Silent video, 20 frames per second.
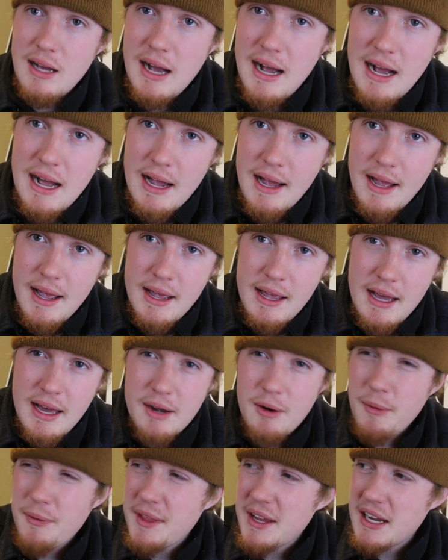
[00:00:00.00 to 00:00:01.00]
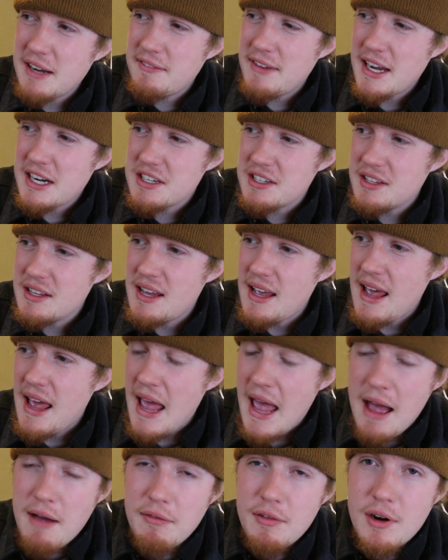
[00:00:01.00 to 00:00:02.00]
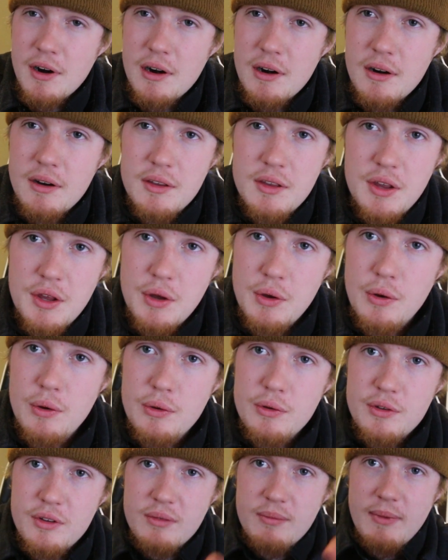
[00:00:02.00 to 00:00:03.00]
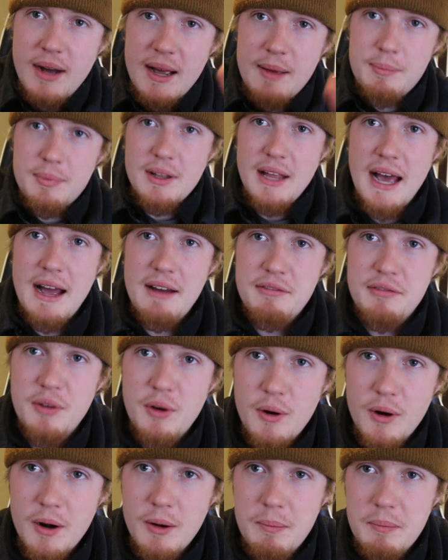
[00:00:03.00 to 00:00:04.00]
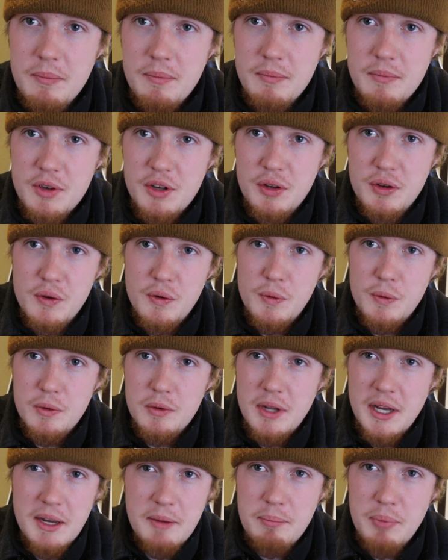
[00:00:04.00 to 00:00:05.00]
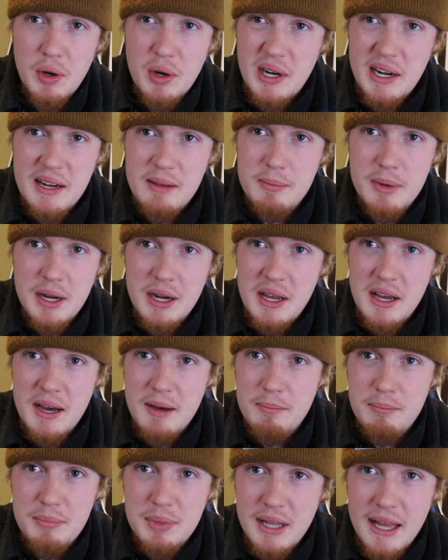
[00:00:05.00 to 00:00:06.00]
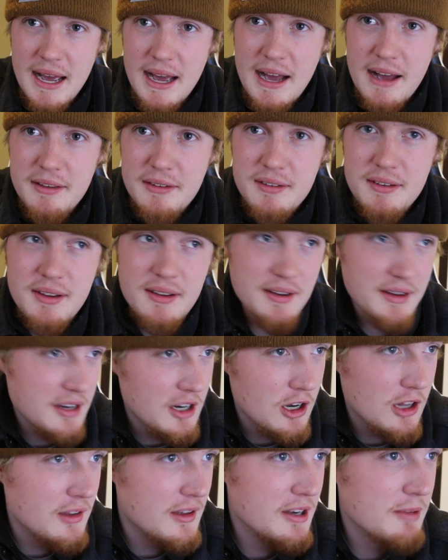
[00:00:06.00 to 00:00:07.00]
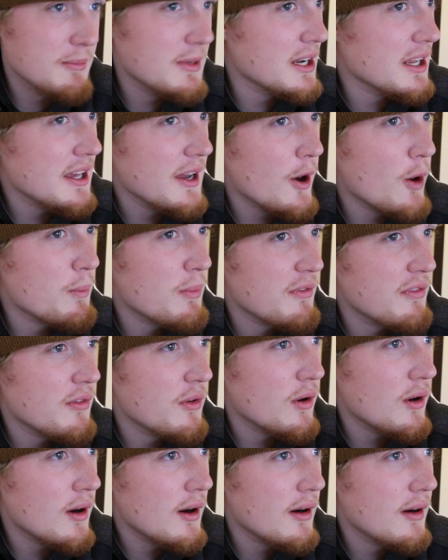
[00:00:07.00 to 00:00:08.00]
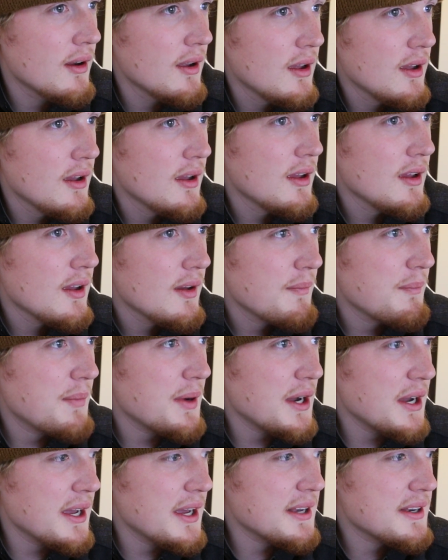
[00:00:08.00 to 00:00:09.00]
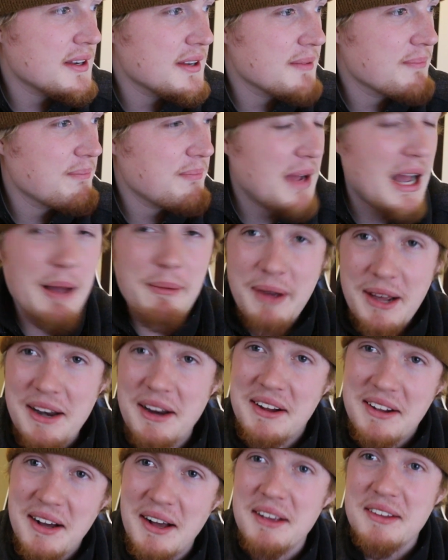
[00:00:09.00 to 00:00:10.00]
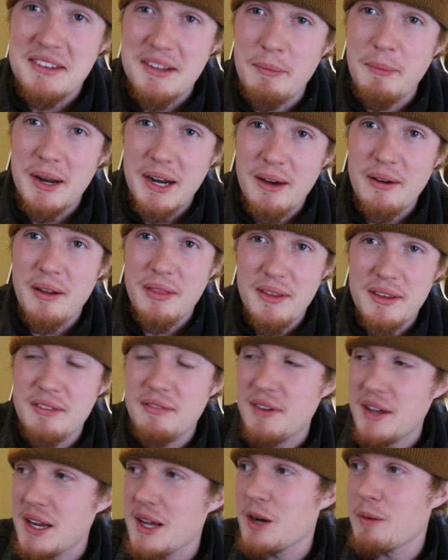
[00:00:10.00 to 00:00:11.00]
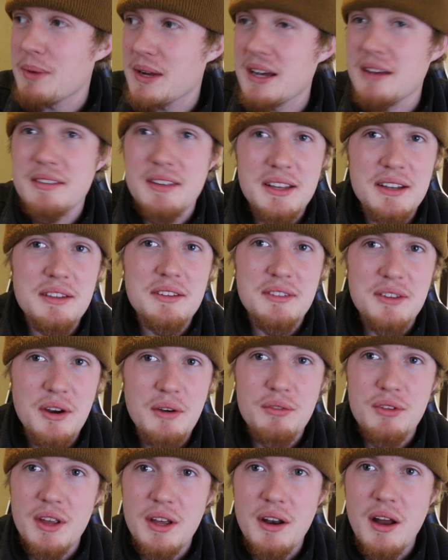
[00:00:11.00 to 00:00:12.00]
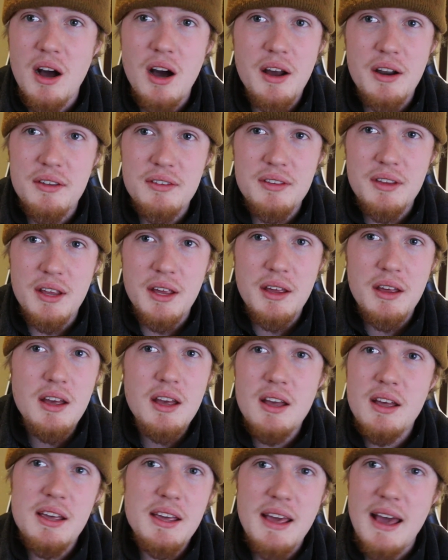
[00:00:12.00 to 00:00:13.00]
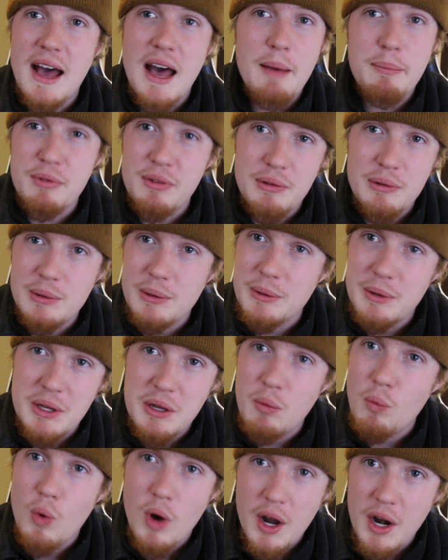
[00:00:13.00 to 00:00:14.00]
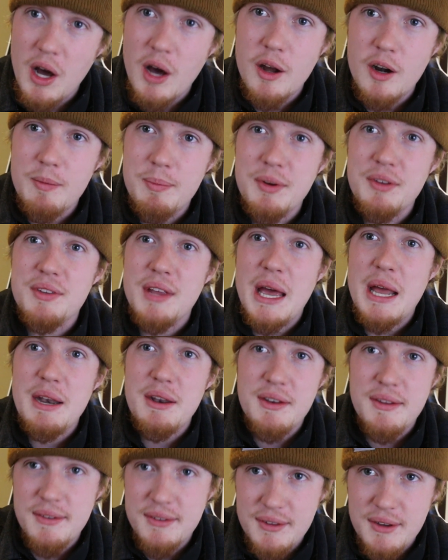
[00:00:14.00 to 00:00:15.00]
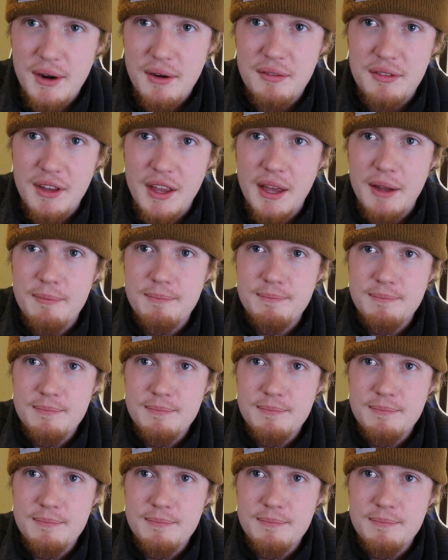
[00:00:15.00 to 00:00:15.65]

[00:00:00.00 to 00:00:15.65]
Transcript: I don't think I've actually ever used my platform to like put anybody on blast, call anybody out before, but I'm gonna call someone out in this video because he deserves it. Honestly, he absolutely 100% deserves it.